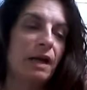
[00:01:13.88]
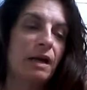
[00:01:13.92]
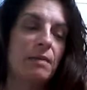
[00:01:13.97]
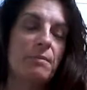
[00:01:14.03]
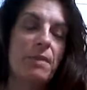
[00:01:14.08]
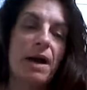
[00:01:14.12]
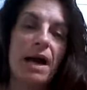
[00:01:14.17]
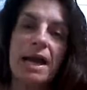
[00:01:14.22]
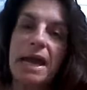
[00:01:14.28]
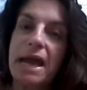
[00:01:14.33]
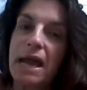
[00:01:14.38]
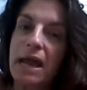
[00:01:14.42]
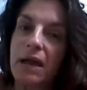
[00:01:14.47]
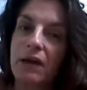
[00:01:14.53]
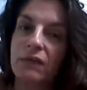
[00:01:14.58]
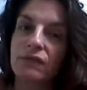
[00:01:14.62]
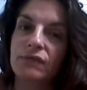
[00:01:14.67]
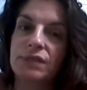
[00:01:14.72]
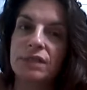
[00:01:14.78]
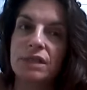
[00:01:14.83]
um, I
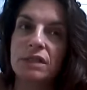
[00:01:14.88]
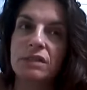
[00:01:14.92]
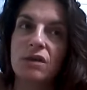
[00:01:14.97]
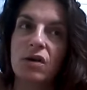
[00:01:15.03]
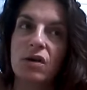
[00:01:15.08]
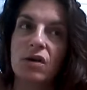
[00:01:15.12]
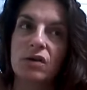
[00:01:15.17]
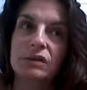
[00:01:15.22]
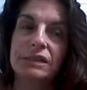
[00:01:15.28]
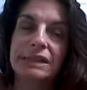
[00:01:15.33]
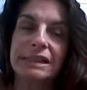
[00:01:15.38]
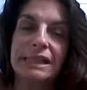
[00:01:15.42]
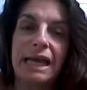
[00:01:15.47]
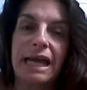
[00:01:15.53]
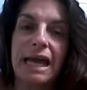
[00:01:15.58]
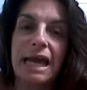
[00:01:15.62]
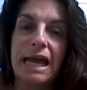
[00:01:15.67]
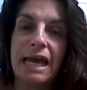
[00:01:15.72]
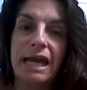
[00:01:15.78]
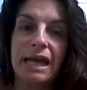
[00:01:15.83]
have done hardly
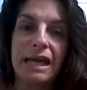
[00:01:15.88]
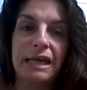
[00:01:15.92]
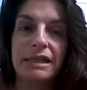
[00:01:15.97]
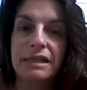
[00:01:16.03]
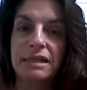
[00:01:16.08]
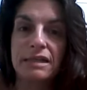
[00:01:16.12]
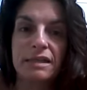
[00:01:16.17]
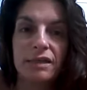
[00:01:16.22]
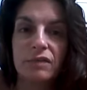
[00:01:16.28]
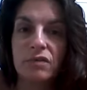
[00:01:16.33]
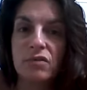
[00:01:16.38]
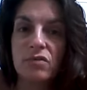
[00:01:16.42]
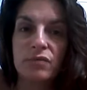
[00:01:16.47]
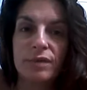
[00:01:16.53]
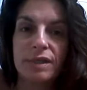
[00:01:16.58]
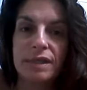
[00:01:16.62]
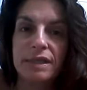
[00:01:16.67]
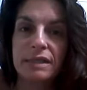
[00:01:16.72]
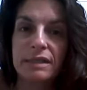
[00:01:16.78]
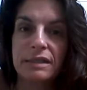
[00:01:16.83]
any tarot
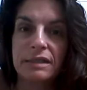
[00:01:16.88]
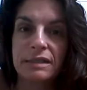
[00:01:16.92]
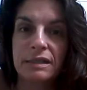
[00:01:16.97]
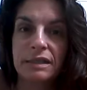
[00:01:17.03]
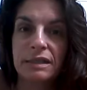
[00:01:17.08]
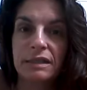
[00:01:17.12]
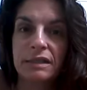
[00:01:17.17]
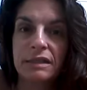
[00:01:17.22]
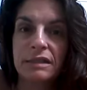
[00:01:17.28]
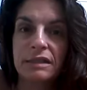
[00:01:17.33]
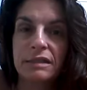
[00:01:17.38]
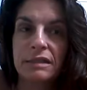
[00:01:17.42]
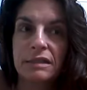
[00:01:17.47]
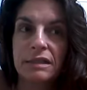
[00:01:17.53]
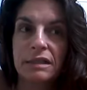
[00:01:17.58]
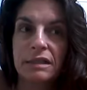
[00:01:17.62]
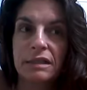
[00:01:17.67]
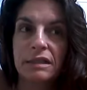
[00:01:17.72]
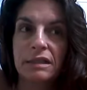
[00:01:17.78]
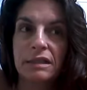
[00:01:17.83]
readings in
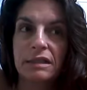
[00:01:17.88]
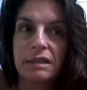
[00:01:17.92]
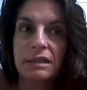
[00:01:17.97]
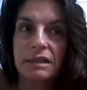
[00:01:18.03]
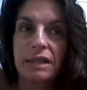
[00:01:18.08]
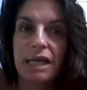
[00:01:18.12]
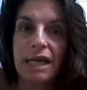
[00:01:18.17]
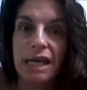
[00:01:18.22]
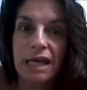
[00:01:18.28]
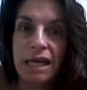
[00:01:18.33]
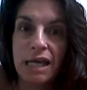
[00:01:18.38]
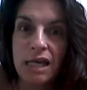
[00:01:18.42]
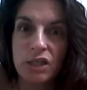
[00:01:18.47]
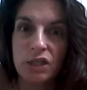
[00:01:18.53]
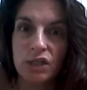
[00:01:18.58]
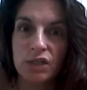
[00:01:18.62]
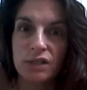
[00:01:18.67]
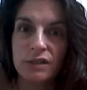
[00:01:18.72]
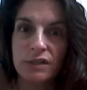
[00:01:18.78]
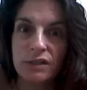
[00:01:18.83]

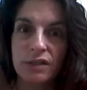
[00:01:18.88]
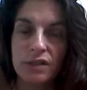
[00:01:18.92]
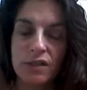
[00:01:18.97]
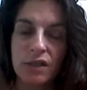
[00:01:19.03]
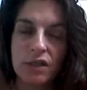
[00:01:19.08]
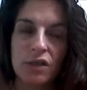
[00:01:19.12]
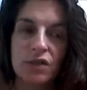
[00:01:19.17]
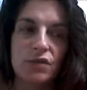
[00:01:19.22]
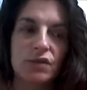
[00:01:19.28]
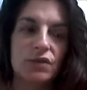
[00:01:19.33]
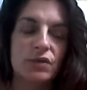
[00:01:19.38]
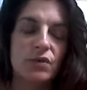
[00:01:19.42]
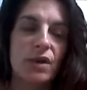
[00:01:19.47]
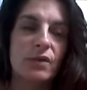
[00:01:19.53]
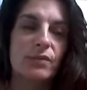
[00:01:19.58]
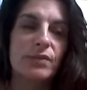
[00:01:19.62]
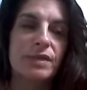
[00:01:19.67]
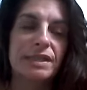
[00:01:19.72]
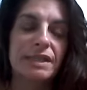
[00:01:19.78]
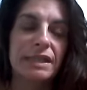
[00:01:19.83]
ages. So I
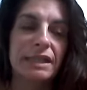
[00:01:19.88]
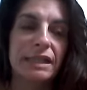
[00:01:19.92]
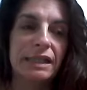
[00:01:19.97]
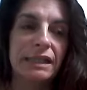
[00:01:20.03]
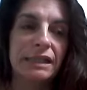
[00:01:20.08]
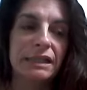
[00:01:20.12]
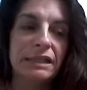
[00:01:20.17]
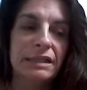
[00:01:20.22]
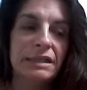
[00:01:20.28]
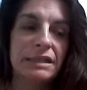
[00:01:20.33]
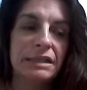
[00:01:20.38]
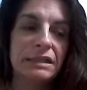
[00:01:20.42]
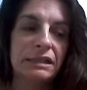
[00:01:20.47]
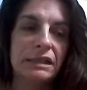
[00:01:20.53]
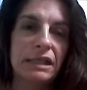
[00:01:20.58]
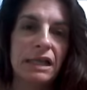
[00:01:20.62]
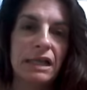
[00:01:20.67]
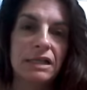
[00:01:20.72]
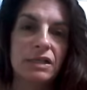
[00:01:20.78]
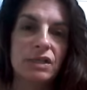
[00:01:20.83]
was in the
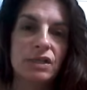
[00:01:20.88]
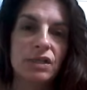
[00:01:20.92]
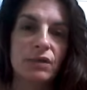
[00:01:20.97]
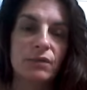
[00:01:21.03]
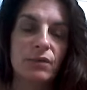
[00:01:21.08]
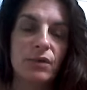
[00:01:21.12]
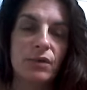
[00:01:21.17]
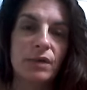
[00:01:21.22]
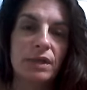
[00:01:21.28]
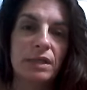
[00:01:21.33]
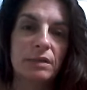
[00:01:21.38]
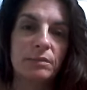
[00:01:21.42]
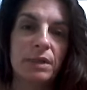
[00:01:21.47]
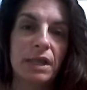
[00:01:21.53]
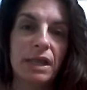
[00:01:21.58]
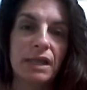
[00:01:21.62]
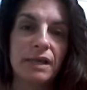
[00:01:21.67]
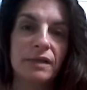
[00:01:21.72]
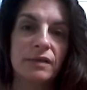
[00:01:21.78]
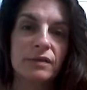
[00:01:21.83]
last Huronia
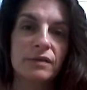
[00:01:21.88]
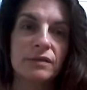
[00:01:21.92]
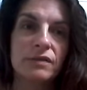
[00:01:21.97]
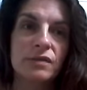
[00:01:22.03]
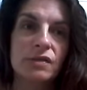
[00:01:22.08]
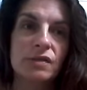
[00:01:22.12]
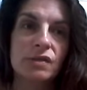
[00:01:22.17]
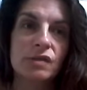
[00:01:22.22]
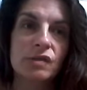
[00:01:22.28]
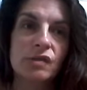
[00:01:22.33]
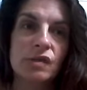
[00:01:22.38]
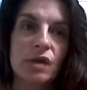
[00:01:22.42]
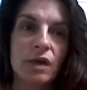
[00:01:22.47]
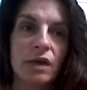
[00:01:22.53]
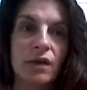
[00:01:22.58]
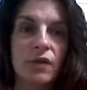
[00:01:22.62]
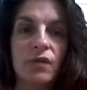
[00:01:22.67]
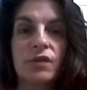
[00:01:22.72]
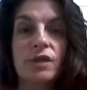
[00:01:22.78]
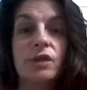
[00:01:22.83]
Players
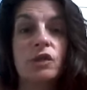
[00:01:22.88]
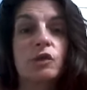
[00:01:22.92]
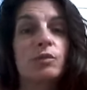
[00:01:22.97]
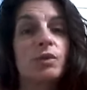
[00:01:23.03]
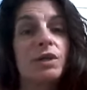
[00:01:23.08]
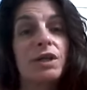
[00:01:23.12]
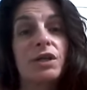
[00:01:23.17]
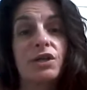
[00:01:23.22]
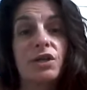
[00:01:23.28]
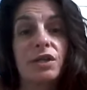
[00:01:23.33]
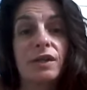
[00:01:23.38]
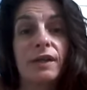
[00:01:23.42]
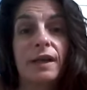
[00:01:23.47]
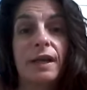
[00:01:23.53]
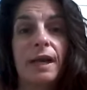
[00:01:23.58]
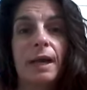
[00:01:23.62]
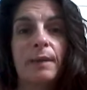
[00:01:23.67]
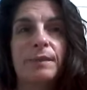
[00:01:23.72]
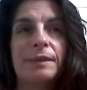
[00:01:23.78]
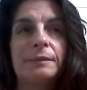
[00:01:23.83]
uh, theater production that
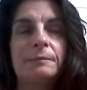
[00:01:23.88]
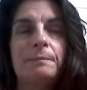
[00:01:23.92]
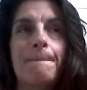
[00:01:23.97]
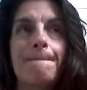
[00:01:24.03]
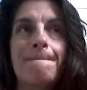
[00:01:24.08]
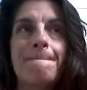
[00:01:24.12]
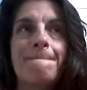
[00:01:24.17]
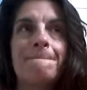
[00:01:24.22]
happened.